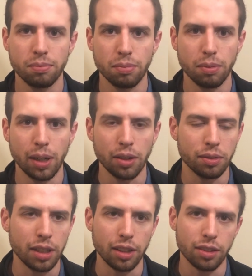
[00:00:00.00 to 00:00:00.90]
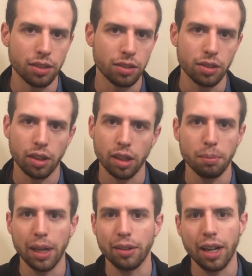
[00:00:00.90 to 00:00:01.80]
We don't need to talk
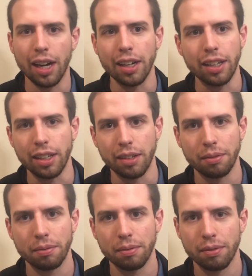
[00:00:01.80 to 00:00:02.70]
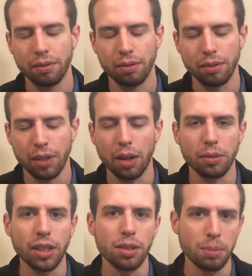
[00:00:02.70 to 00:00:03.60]
about IE. I'll
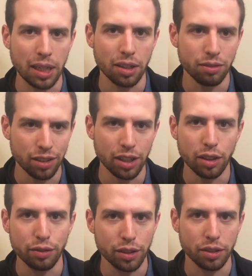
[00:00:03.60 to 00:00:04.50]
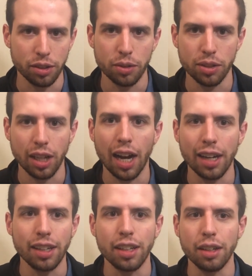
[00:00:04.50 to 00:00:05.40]
need to make a video if you're using
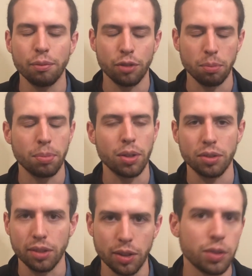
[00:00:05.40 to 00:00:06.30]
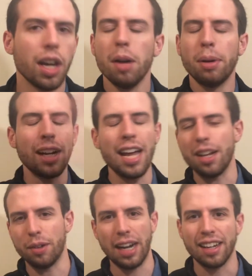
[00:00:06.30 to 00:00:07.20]
IE for personal use. But
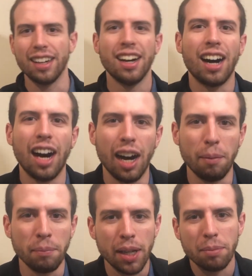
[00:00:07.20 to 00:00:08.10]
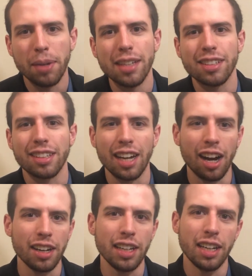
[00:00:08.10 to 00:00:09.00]
anyway, basically
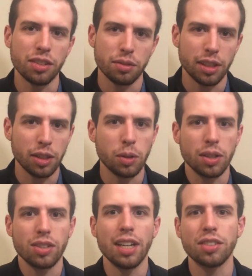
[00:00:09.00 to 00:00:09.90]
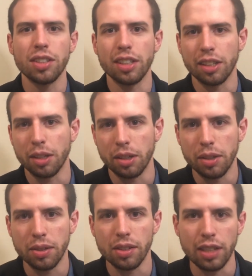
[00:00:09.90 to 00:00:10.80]
Honey is a really cool extension that you can
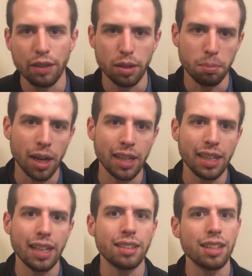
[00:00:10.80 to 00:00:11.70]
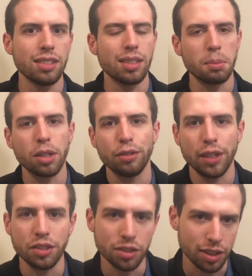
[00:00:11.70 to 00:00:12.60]
use to save you money. It does similar
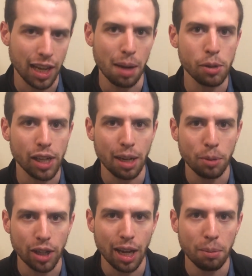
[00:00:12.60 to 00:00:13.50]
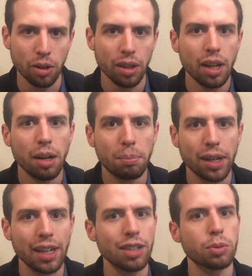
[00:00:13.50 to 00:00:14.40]
features to Camel,
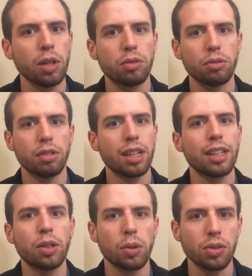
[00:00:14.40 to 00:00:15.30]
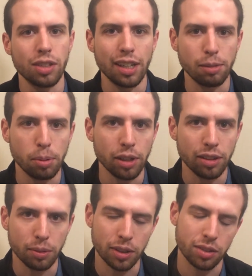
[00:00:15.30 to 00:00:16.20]
but it has one really cool selling point
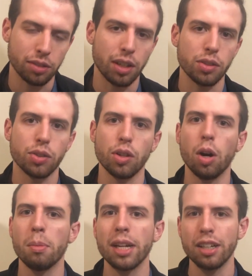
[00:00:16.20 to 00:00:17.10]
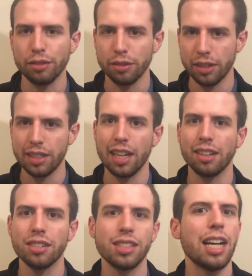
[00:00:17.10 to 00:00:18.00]
that works across so many different
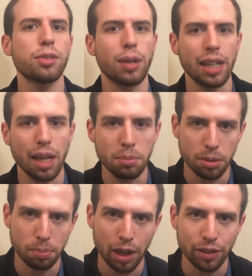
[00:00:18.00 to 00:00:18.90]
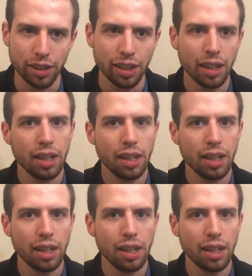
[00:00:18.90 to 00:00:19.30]
retailers. That's why it comes above it.